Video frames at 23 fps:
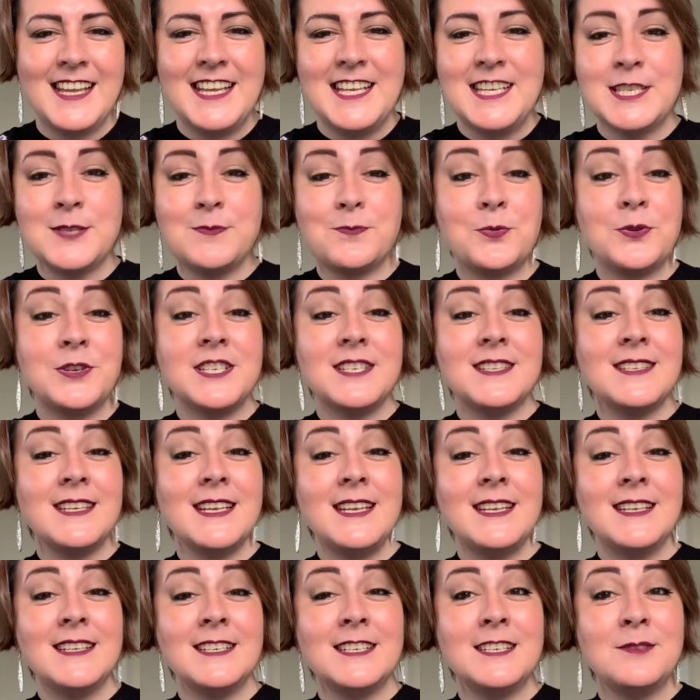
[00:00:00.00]
is
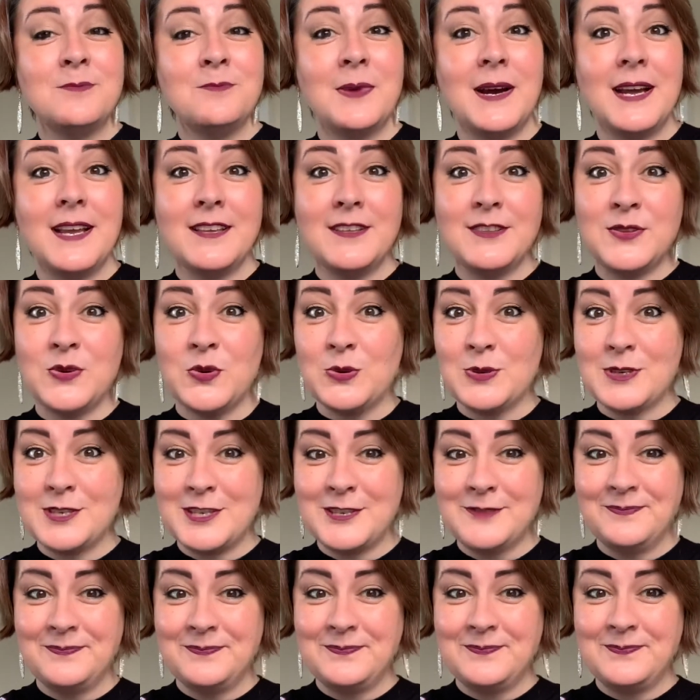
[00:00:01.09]
preceded by a thought,
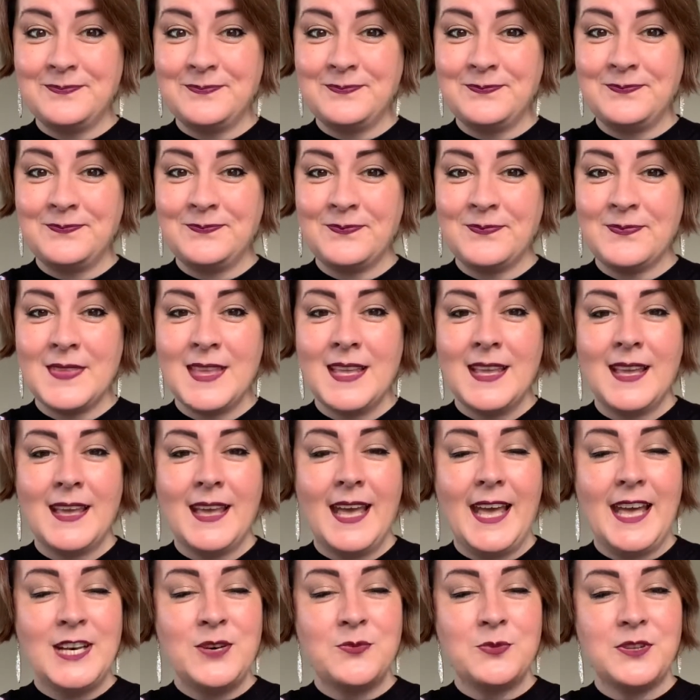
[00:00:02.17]

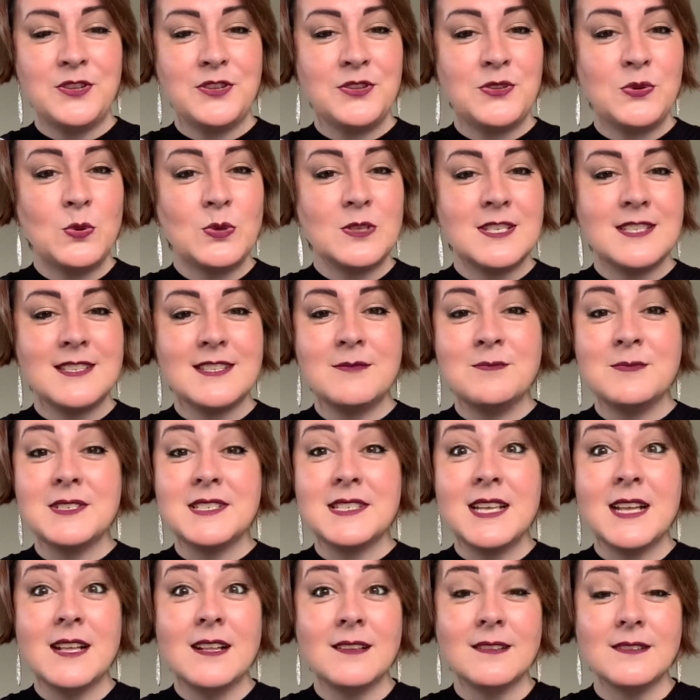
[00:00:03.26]
and with thoughts
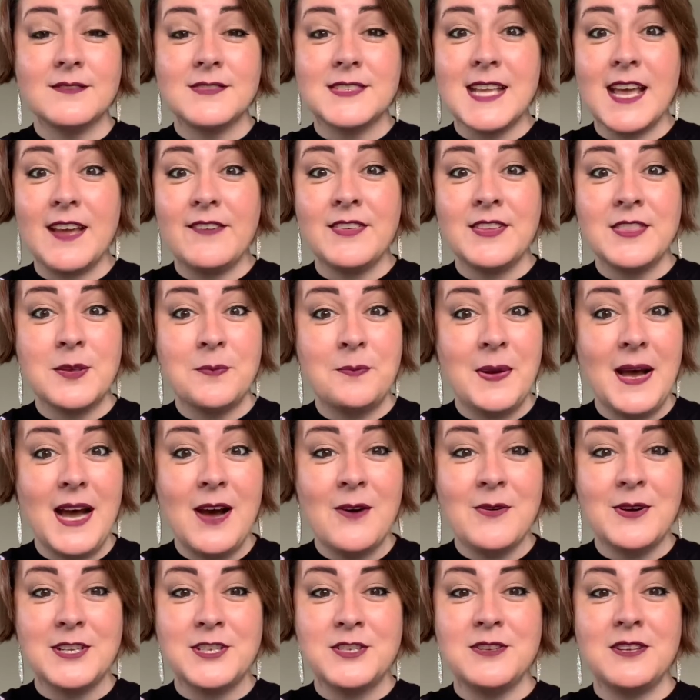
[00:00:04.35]
themselves having the
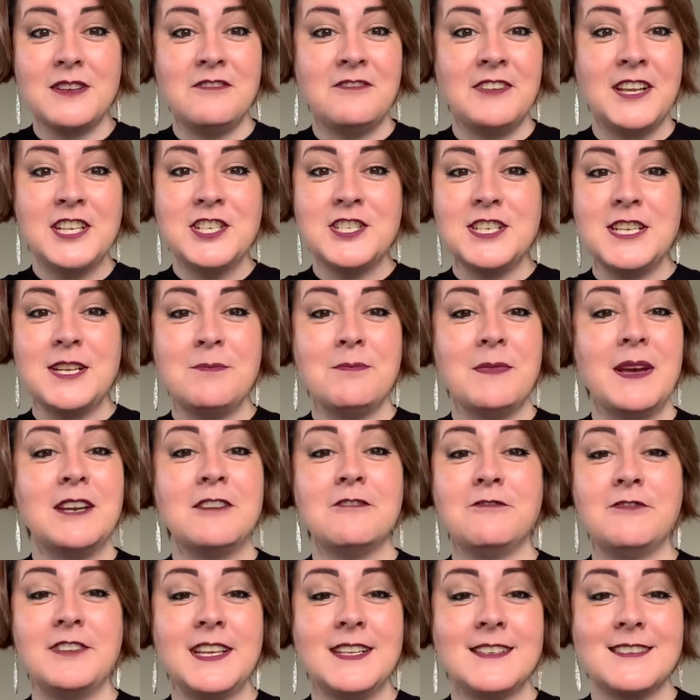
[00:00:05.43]
power to eventually
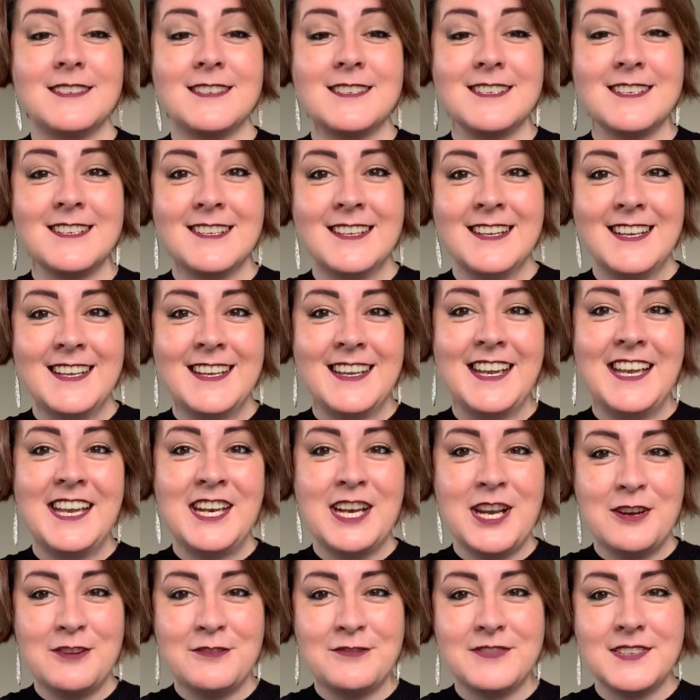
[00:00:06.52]
manifest in
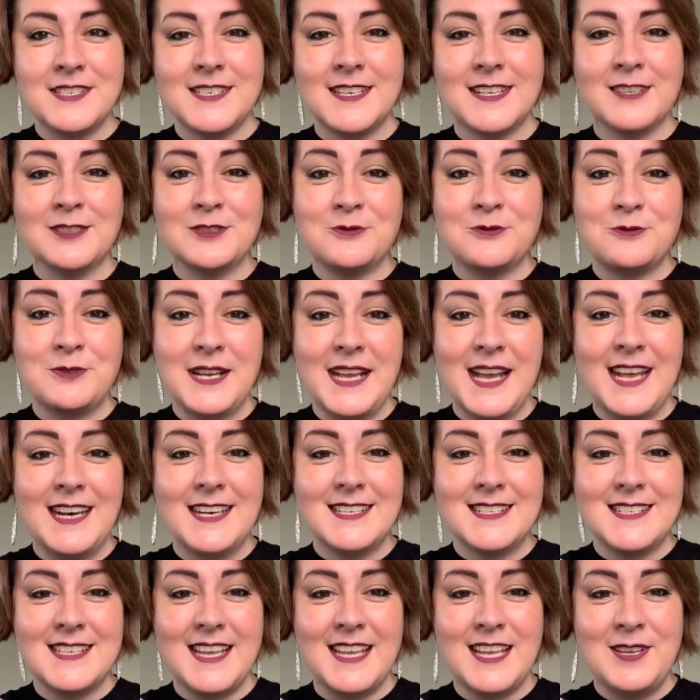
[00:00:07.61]
our physical
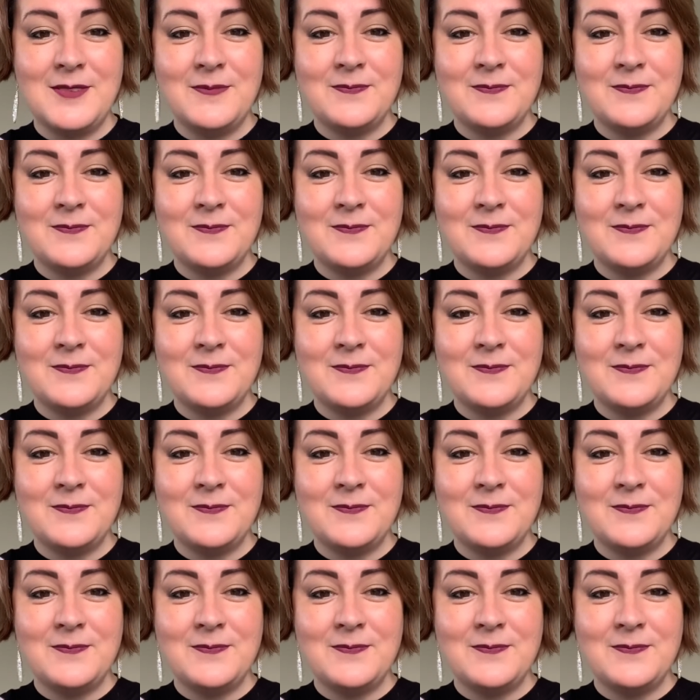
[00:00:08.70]
reality.